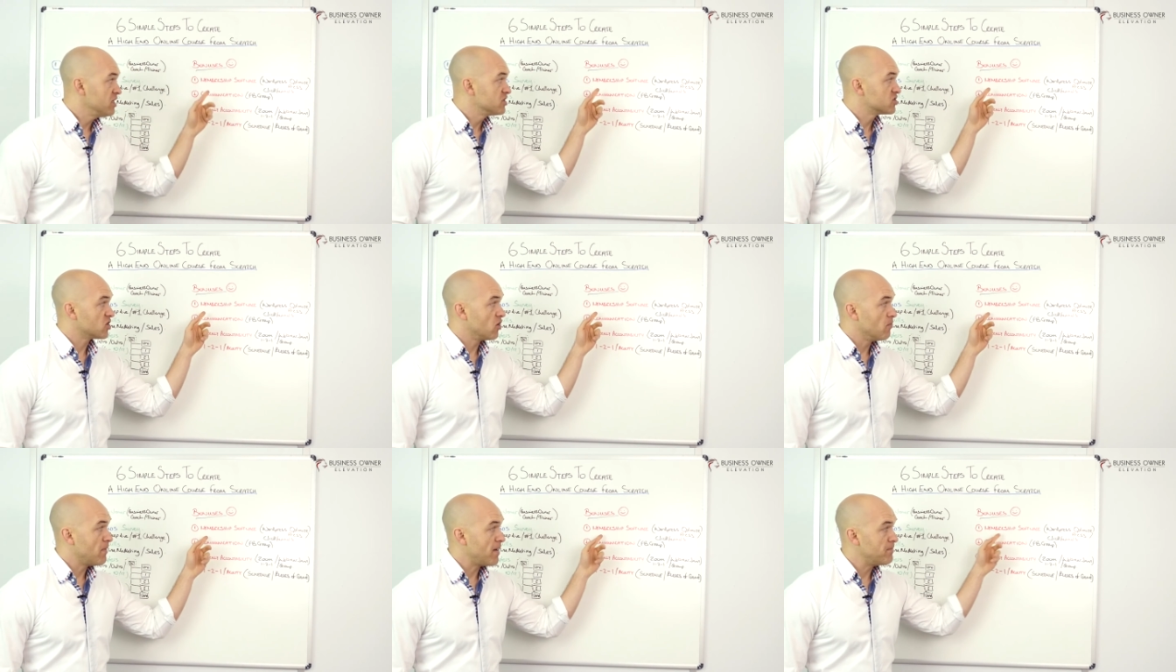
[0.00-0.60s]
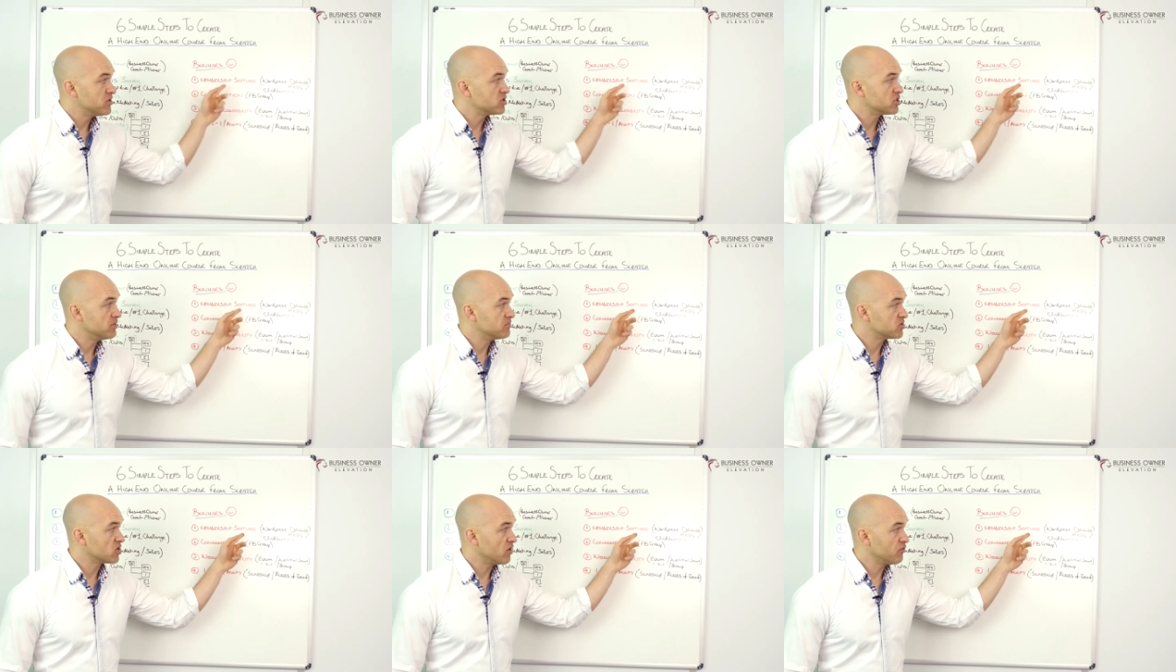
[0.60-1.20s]
So
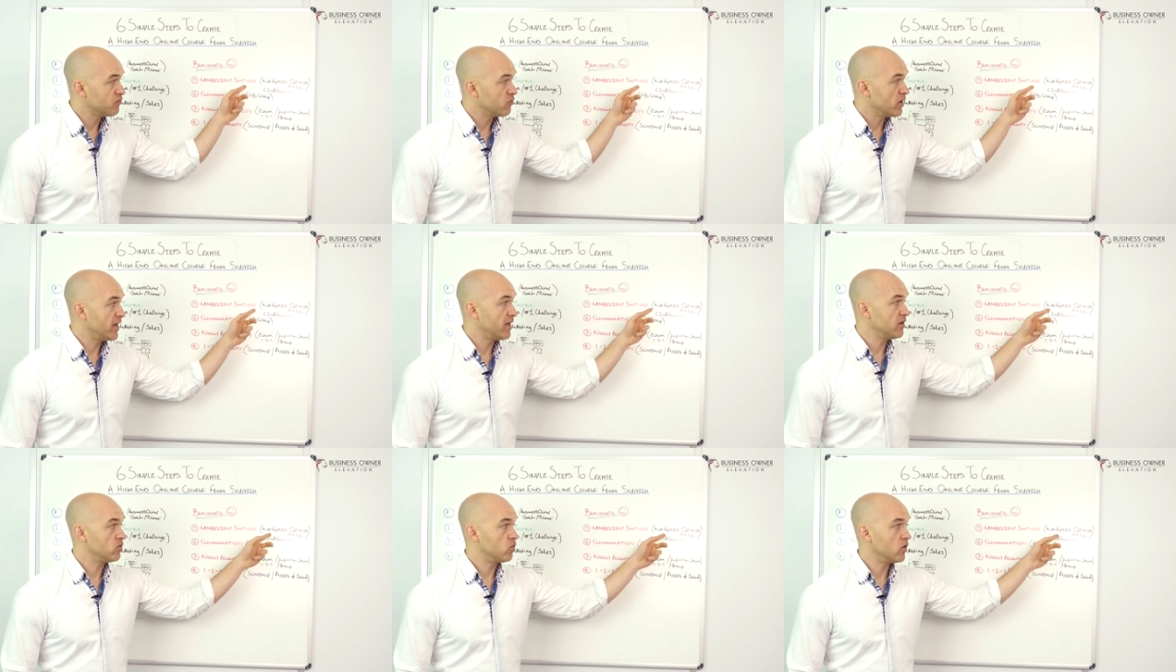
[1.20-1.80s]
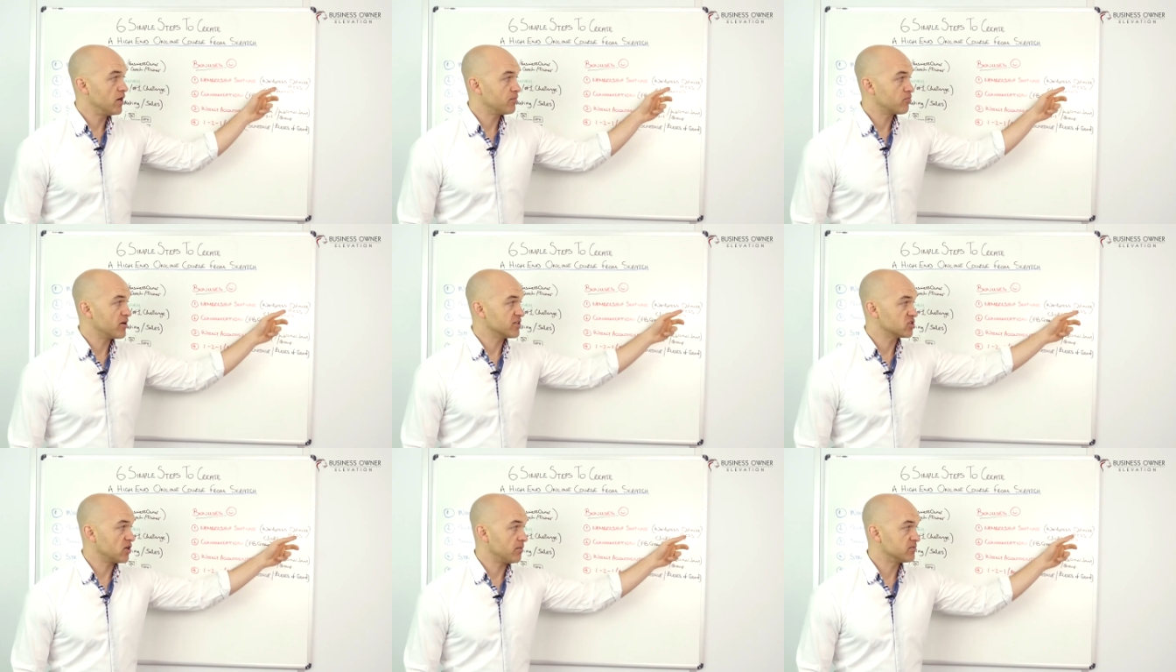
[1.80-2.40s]
membership software,
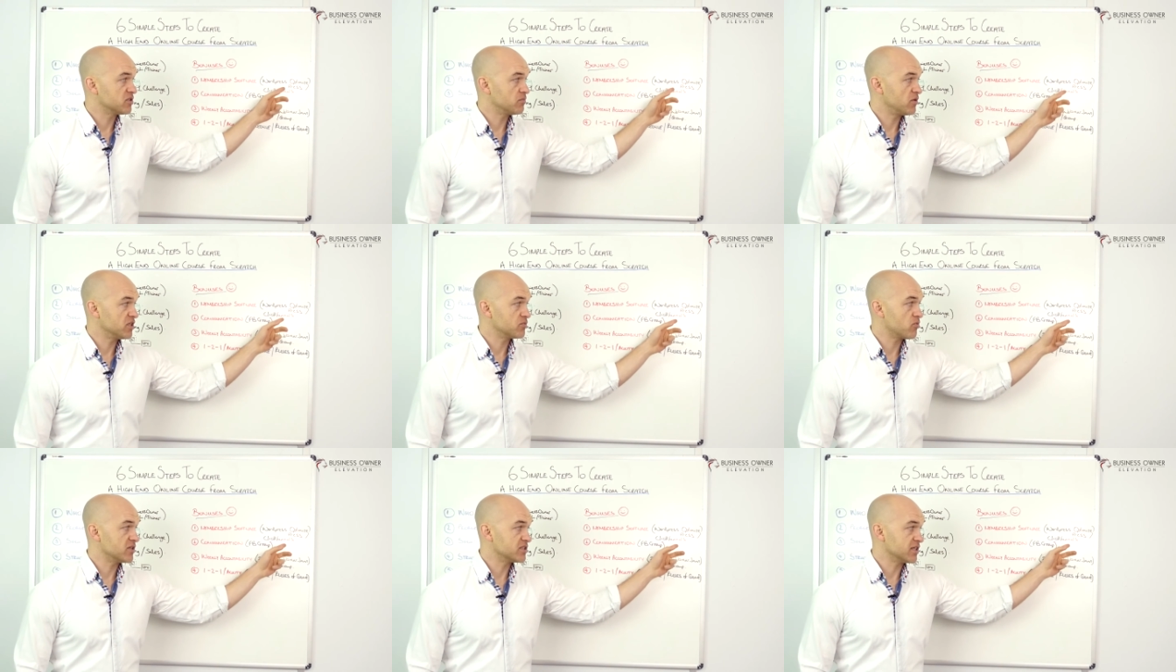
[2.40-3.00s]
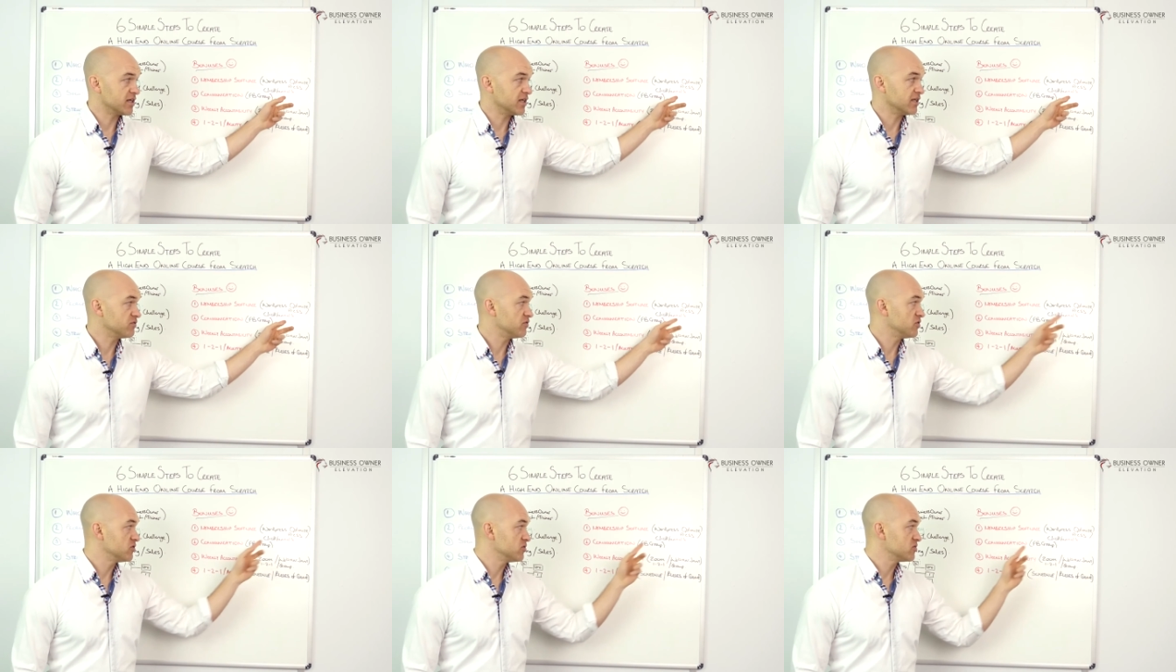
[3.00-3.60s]
WordPress, OptimizePress and
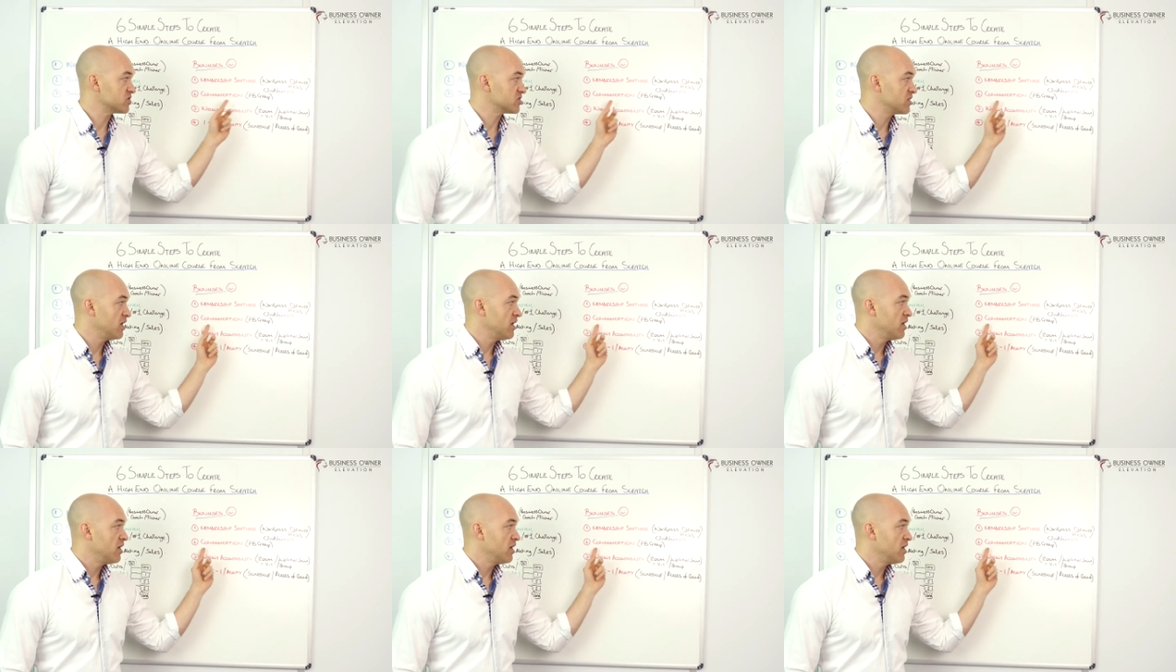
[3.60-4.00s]
ClickFunnels.